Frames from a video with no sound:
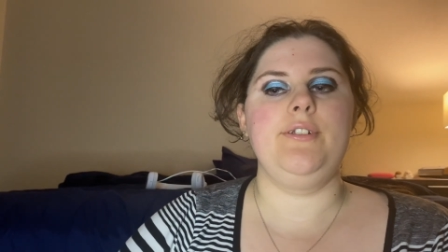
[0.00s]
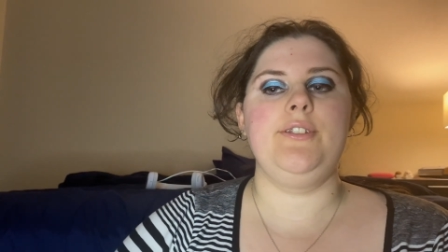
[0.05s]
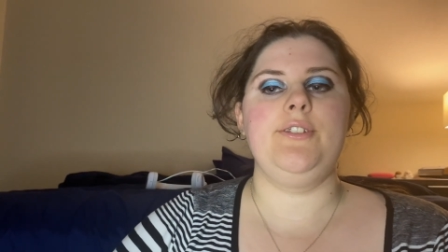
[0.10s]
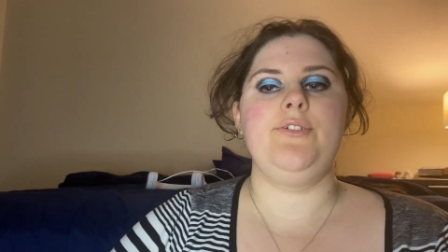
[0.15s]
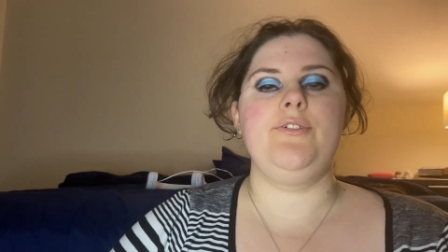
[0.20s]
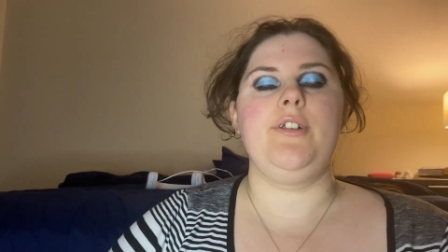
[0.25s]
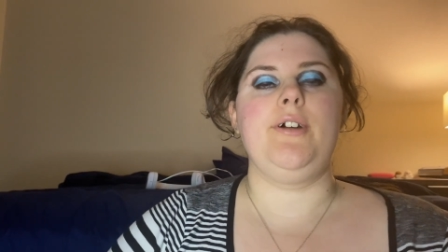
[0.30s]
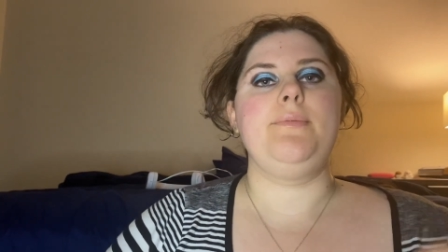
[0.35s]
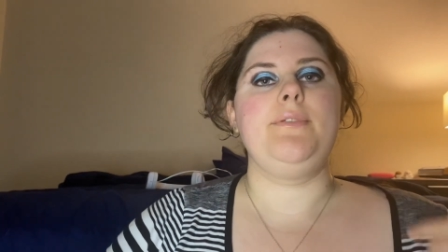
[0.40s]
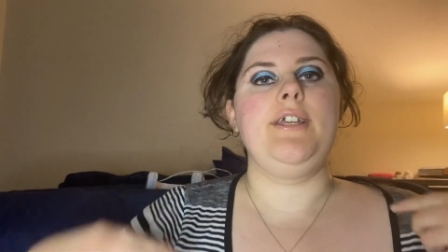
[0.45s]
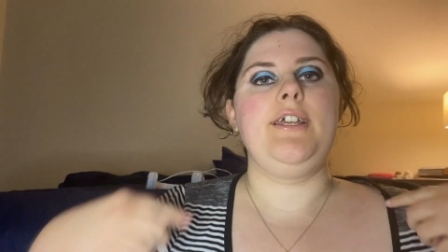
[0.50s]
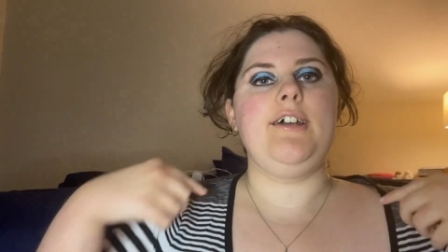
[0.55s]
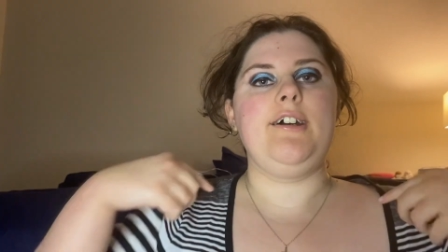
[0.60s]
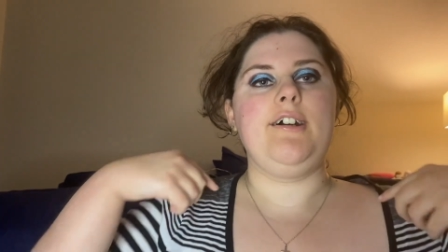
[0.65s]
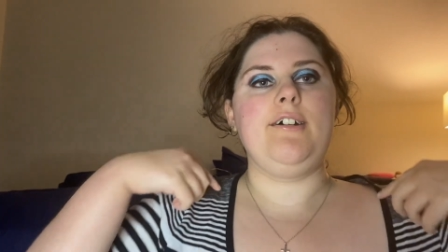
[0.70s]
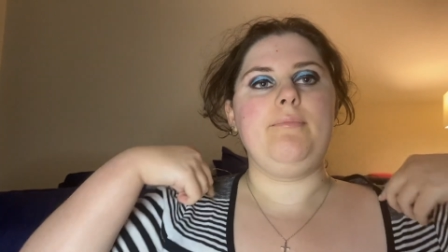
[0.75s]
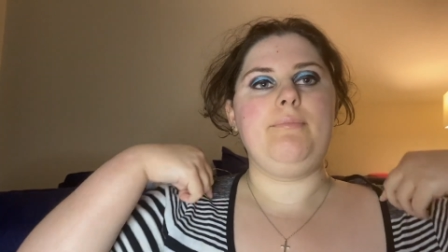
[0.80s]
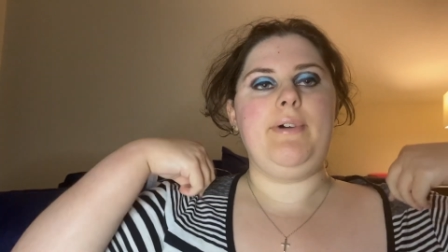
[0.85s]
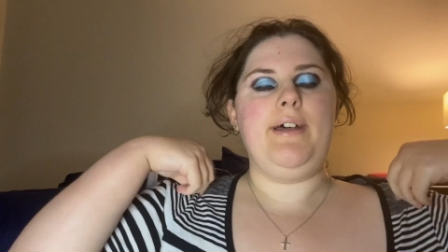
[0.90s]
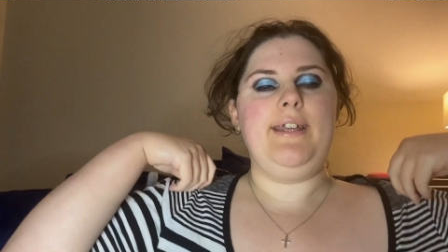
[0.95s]
do an update
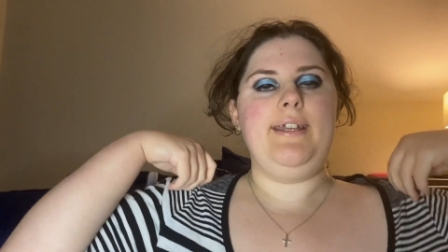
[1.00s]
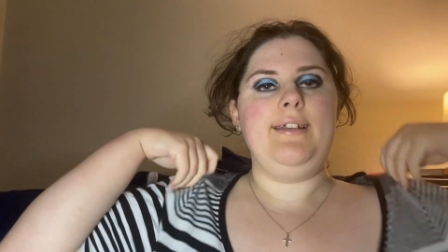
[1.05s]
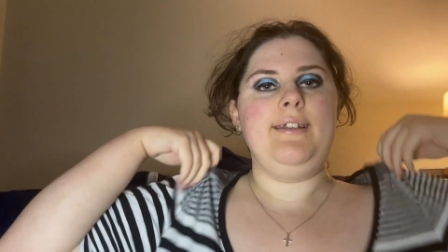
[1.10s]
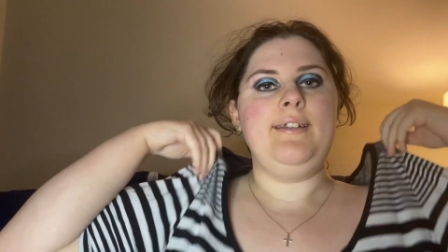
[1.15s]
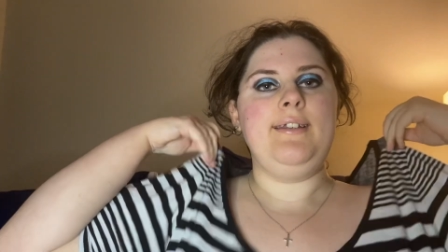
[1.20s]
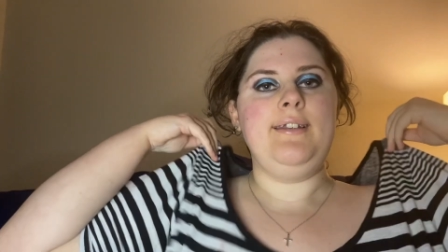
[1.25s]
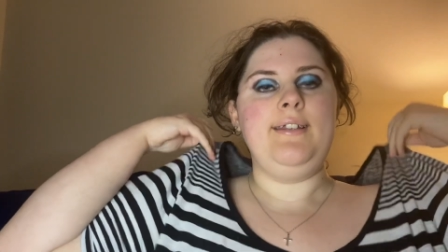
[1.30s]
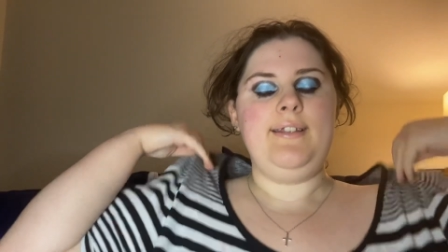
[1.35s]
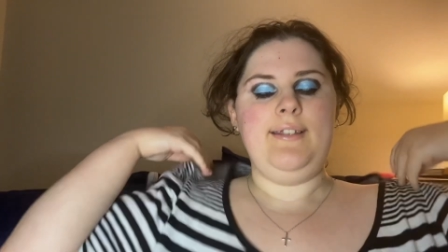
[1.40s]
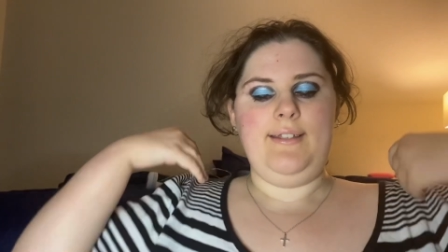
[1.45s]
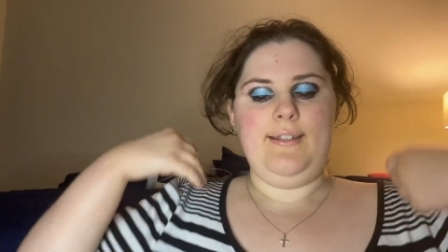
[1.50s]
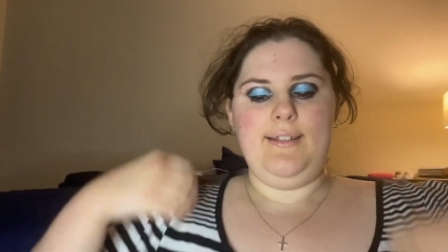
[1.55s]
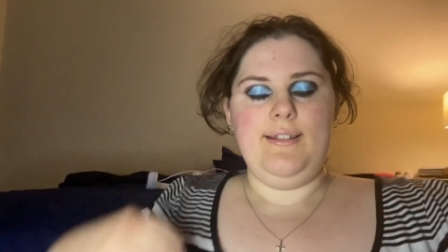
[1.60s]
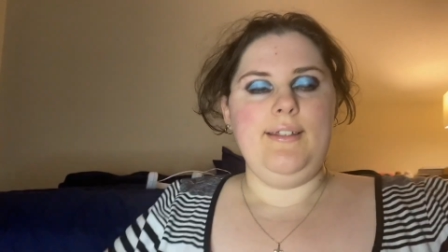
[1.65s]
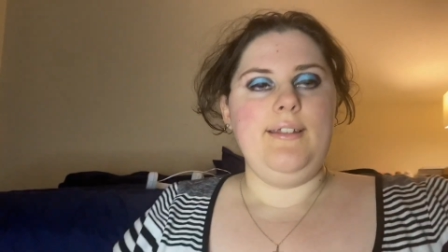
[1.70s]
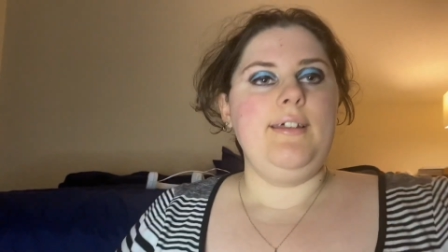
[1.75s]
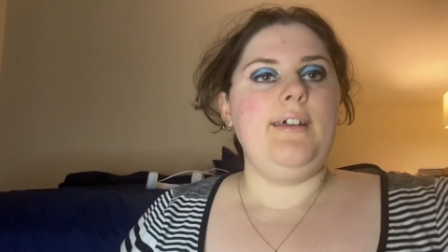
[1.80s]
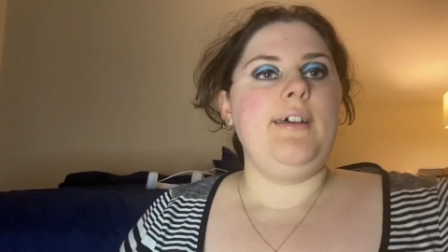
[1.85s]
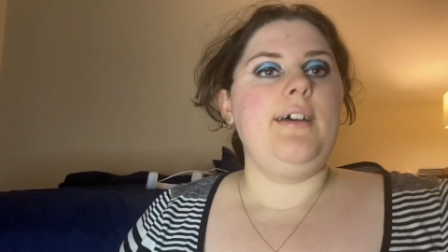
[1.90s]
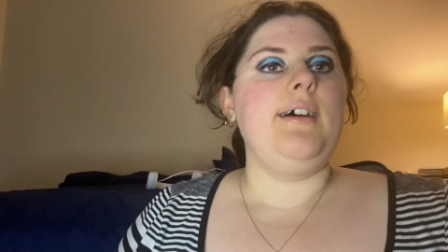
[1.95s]
on my
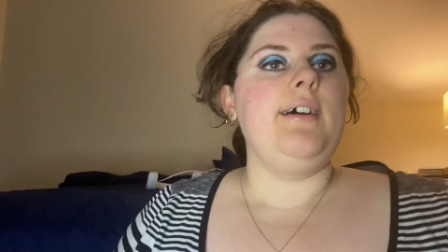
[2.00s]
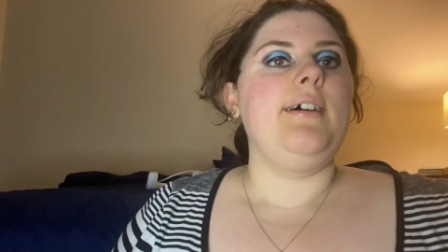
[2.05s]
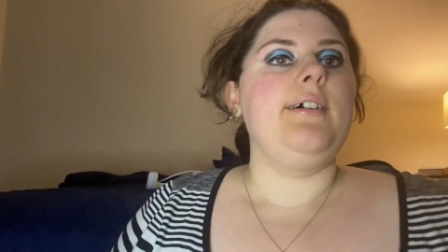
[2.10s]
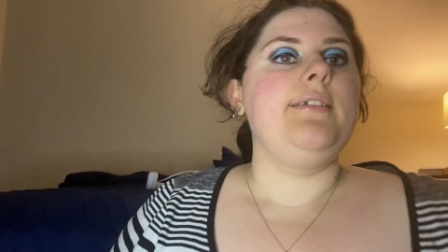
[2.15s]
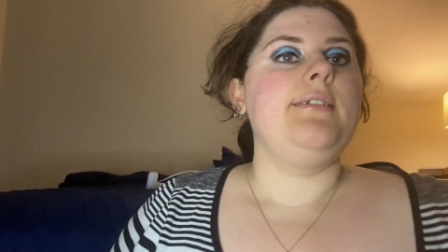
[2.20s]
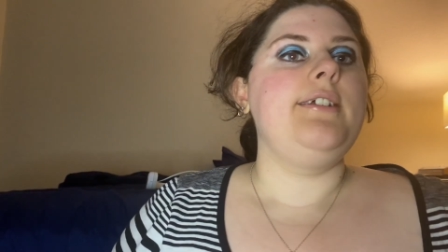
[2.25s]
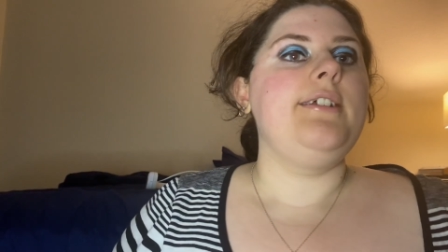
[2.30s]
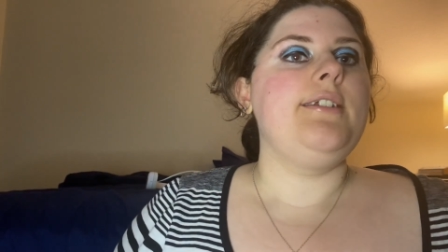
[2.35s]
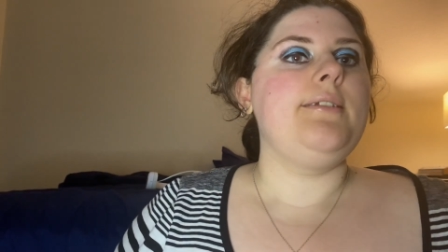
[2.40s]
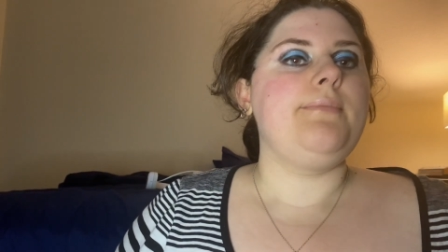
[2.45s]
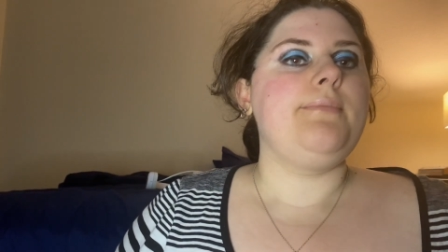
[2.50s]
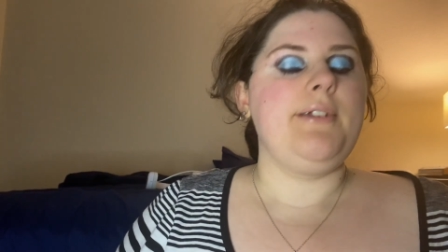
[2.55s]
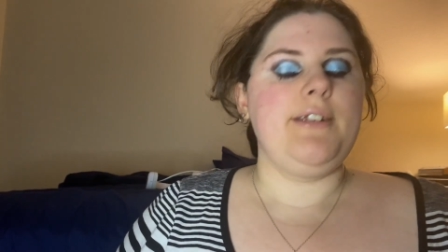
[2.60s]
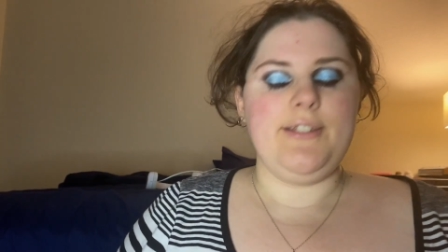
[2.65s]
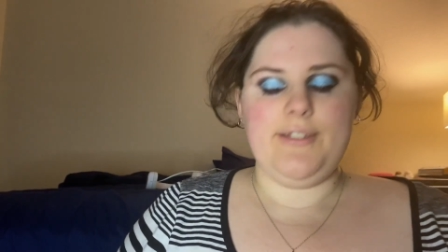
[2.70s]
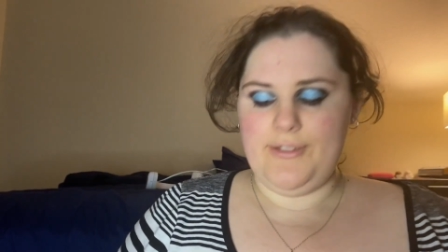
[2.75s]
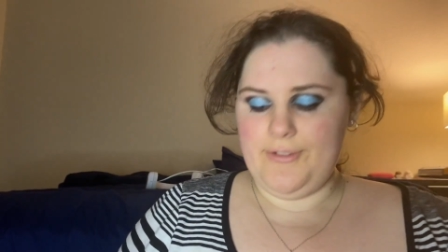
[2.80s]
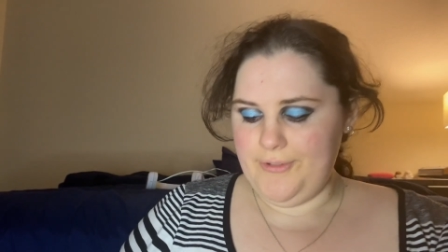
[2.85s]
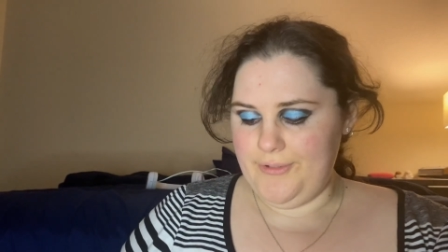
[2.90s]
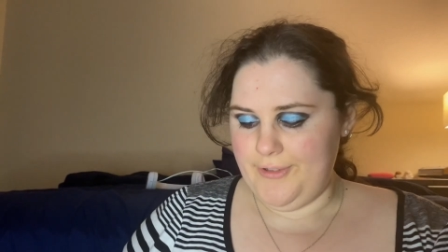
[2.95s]
uh, Teespring
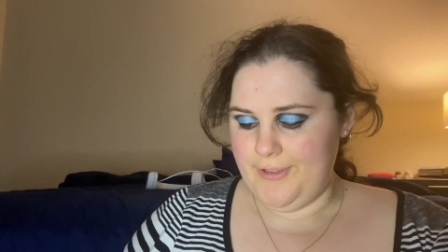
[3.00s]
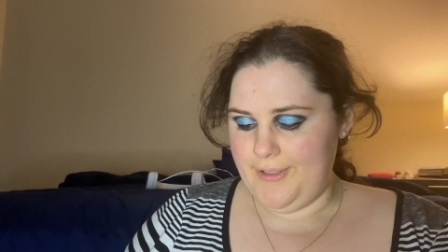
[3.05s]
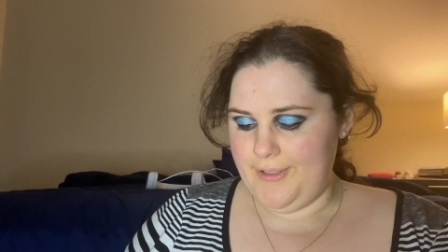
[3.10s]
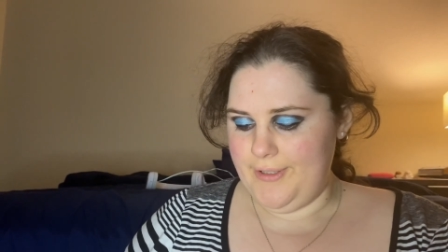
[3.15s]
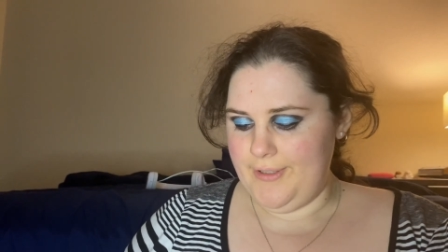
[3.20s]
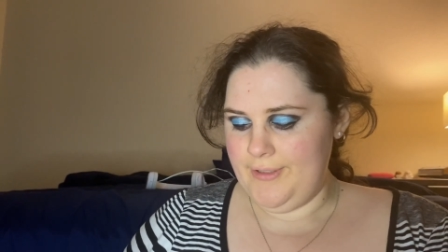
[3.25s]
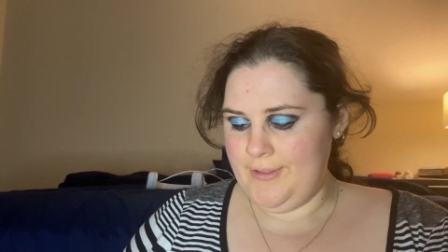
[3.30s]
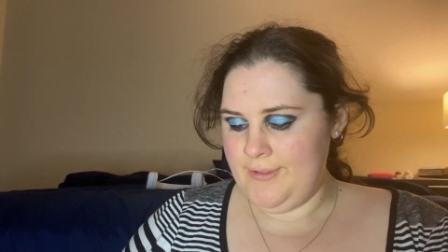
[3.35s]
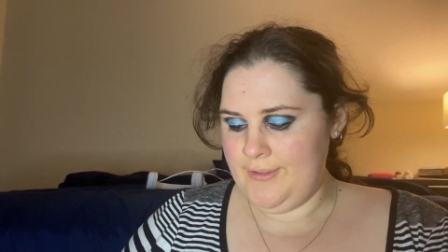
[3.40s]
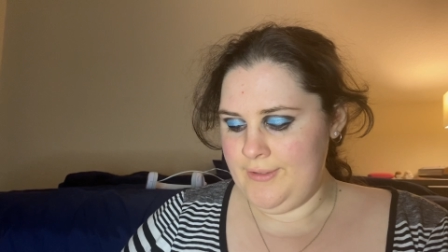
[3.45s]
store.